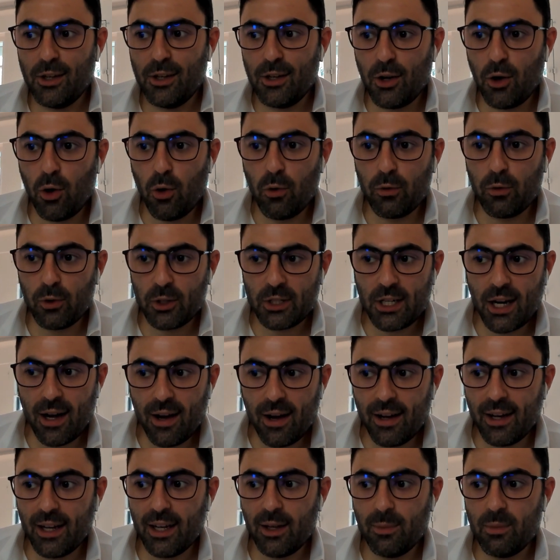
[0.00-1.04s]
over
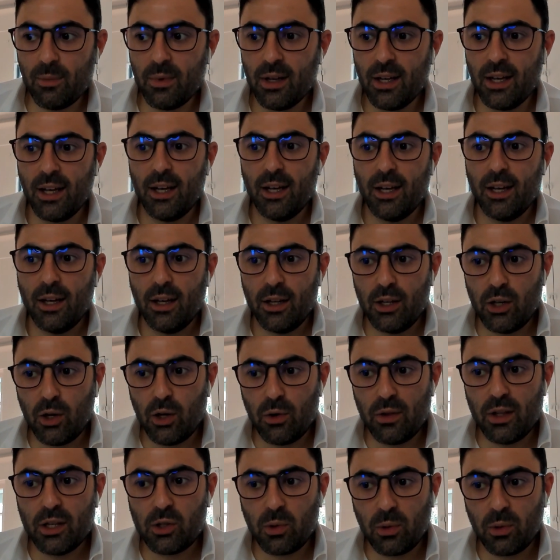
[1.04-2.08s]
time,
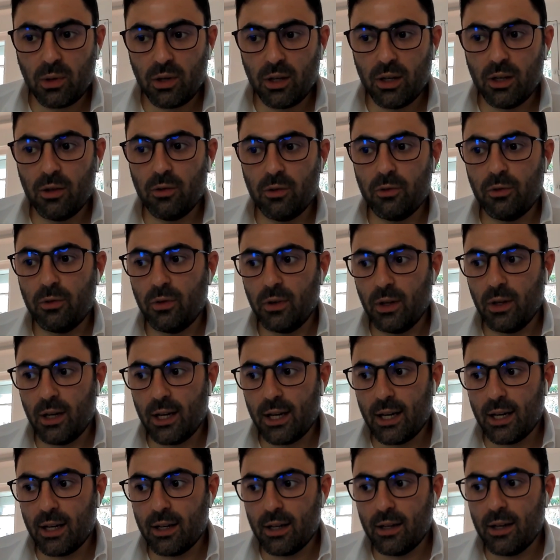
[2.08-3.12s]
this sort of
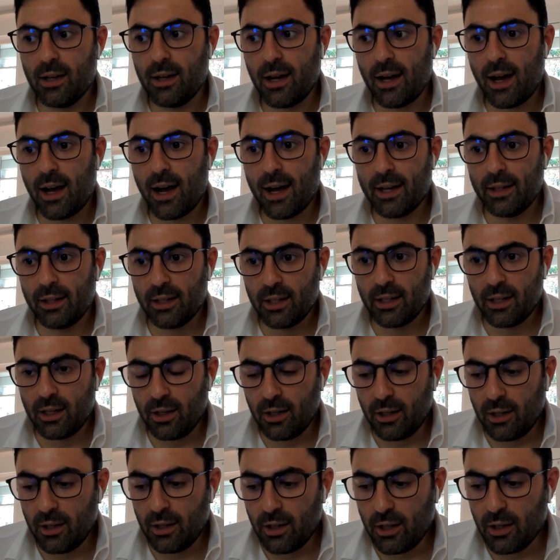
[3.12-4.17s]
highly
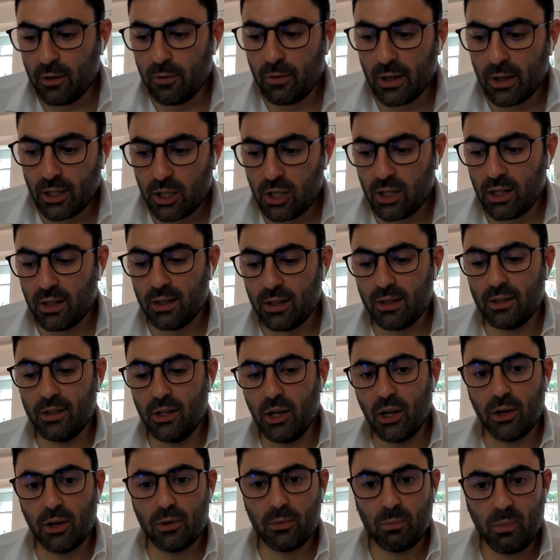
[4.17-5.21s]
convicted,
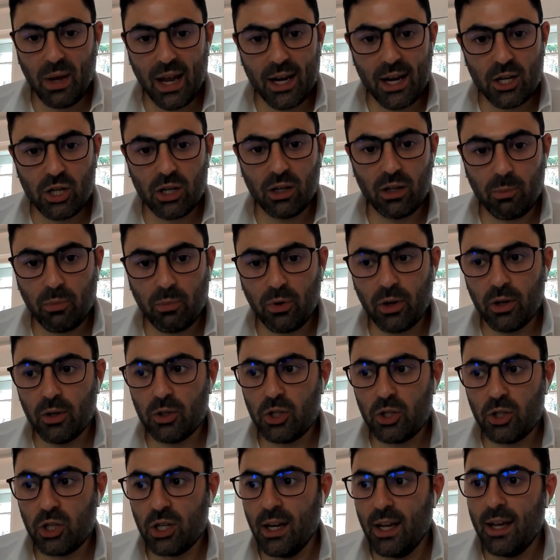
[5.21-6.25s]
patient
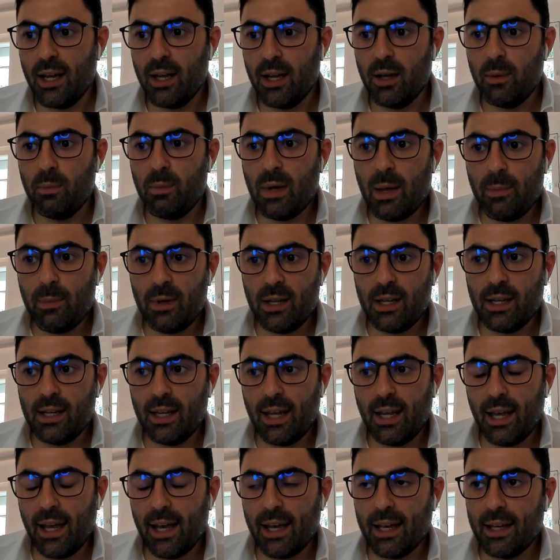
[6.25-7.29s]
approach maybe
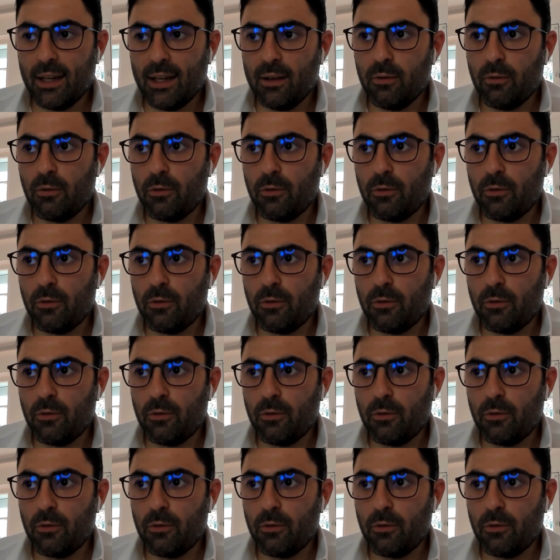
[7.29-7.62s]
can,